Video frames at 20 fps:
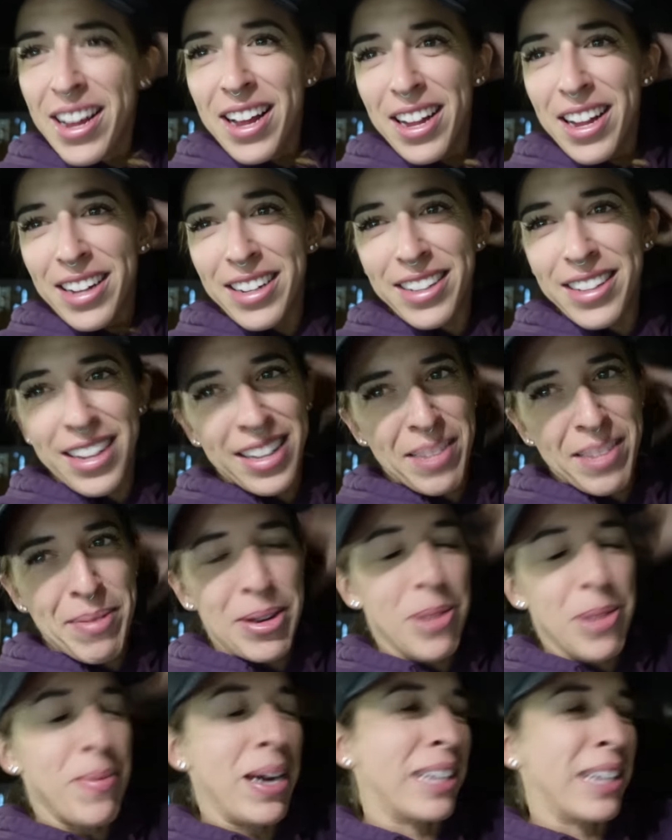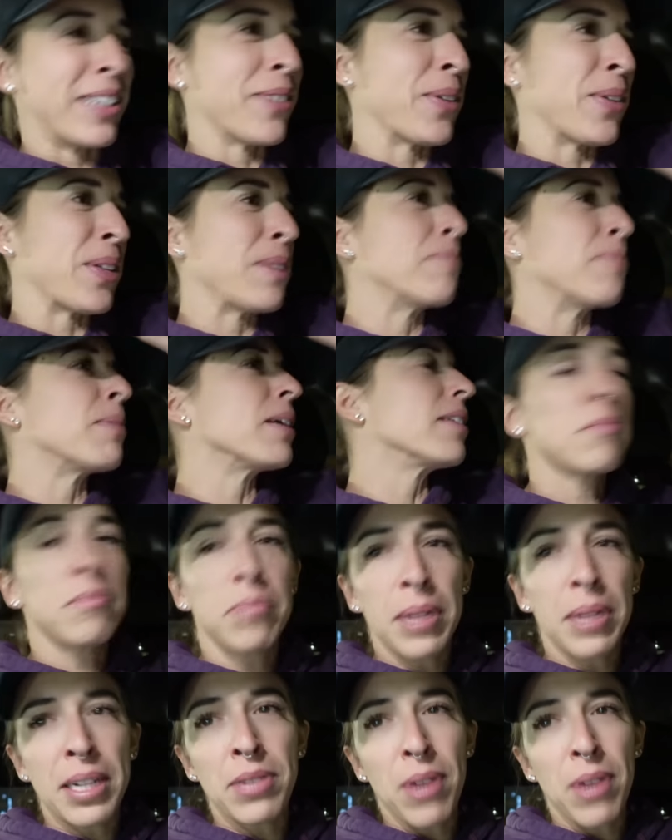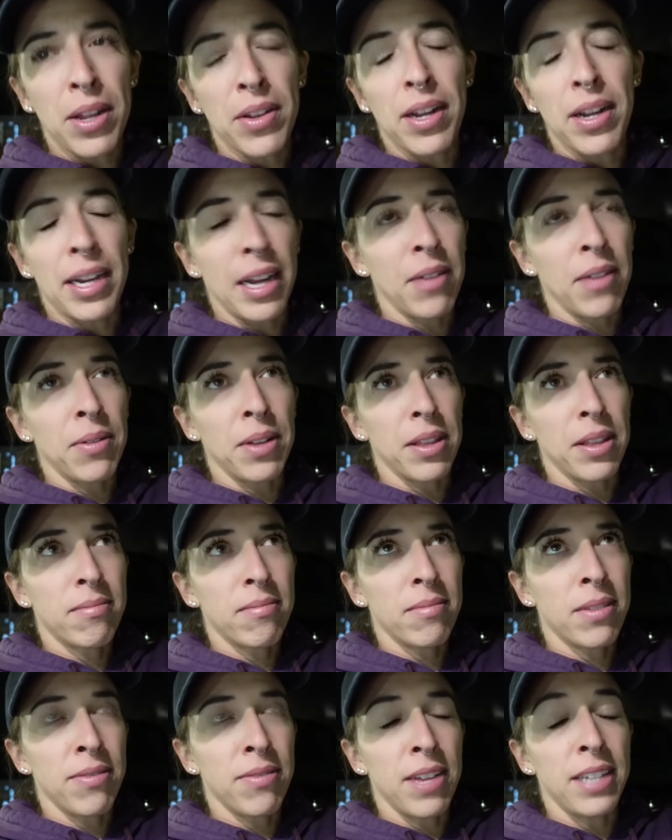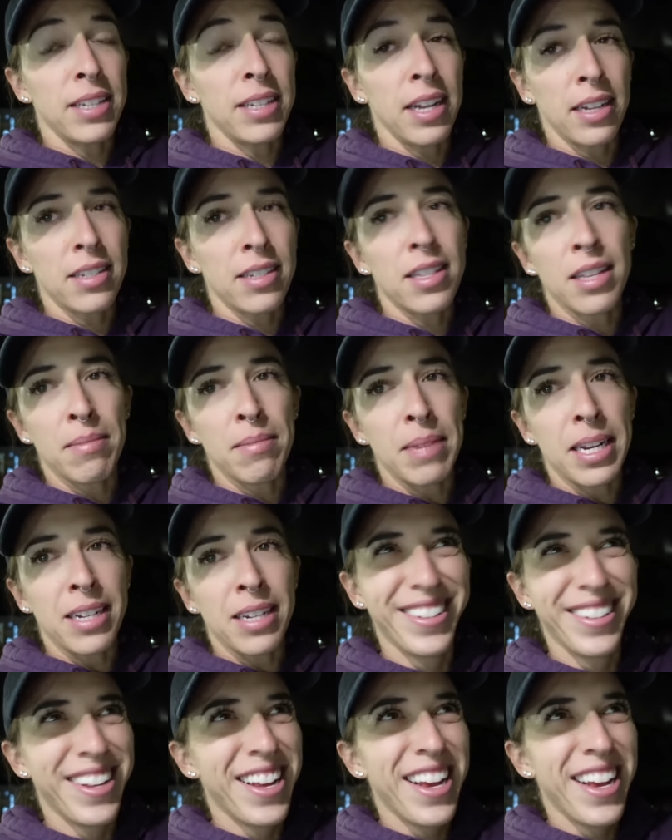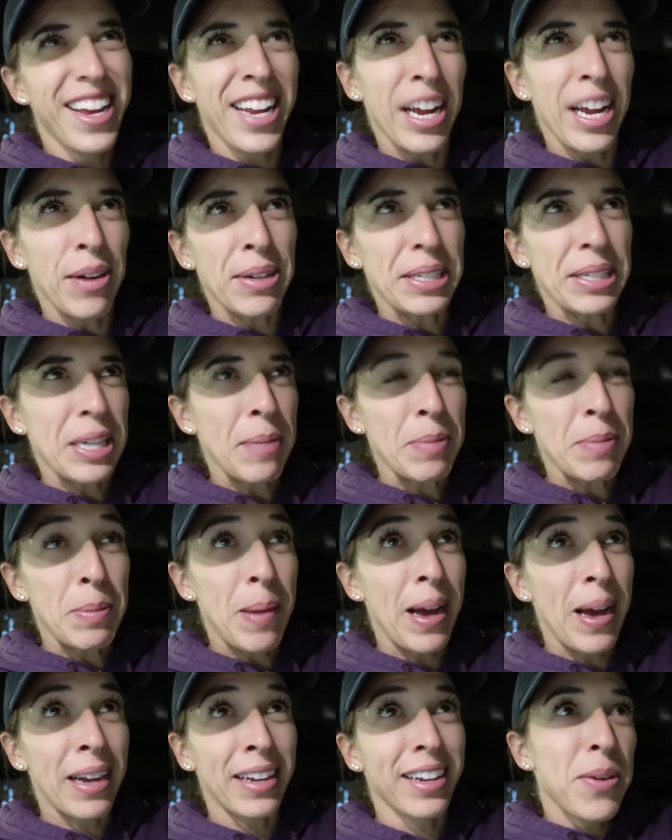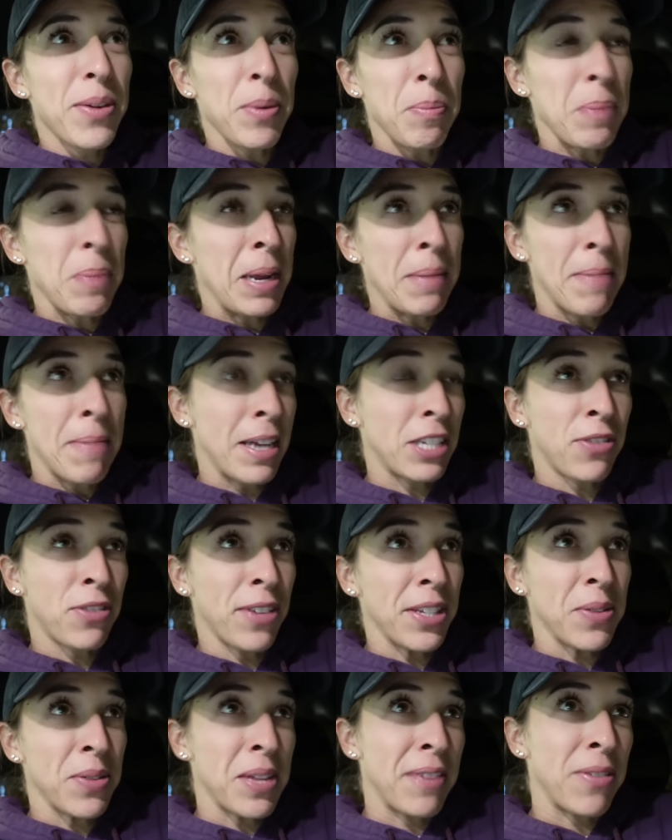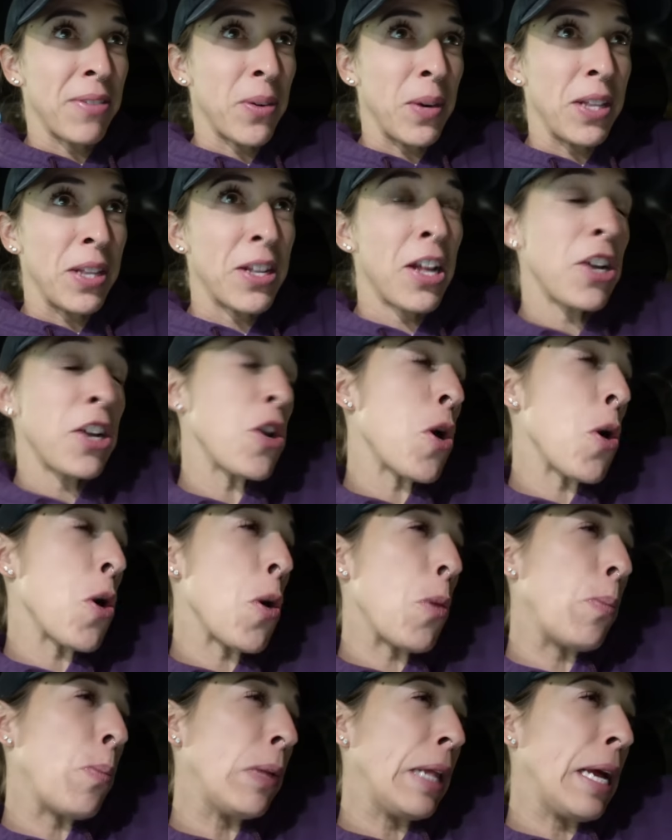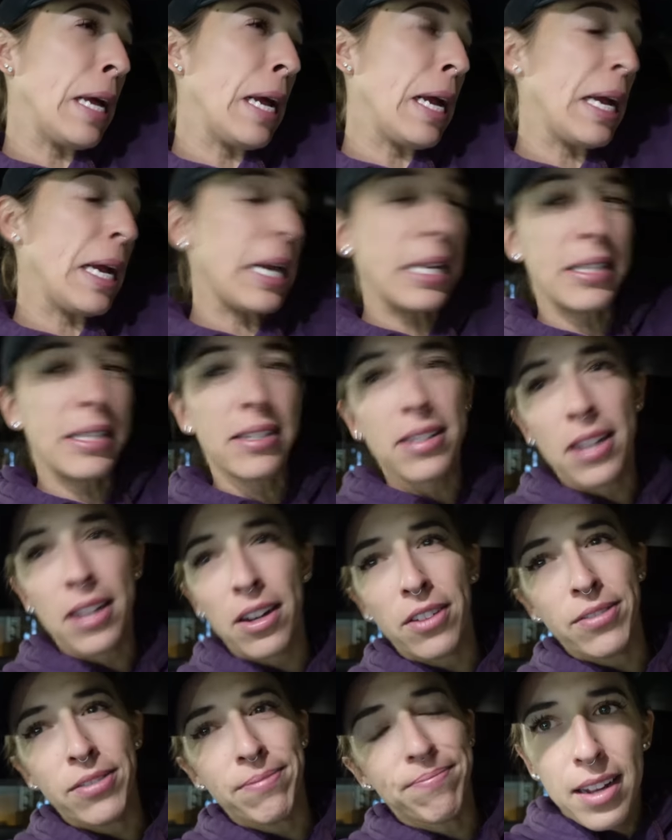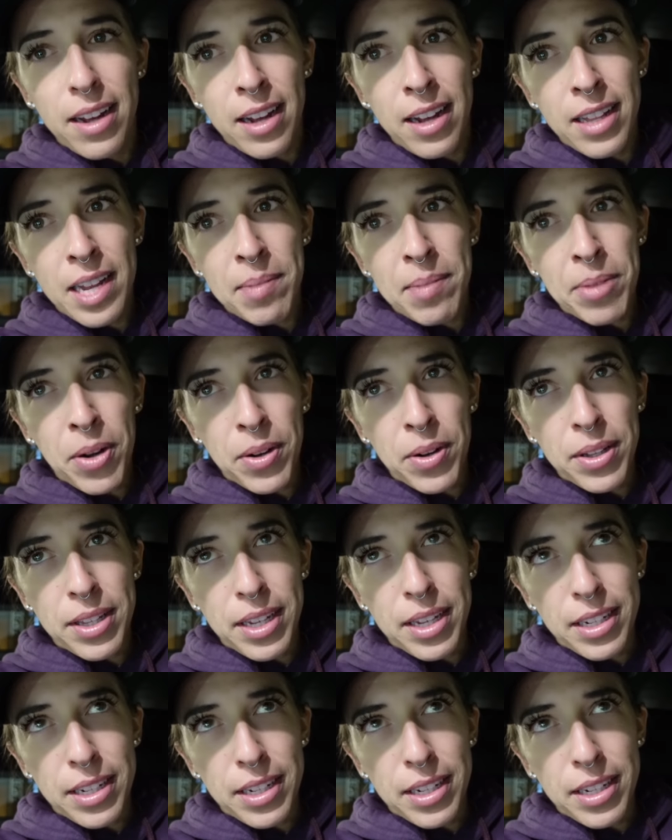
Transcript: And then they let me go back there with him. But Blaze rather hang out with the vet techs than me. He always comes back with being best friends with everyone. And they're like, no, Blaze. So I let him go get the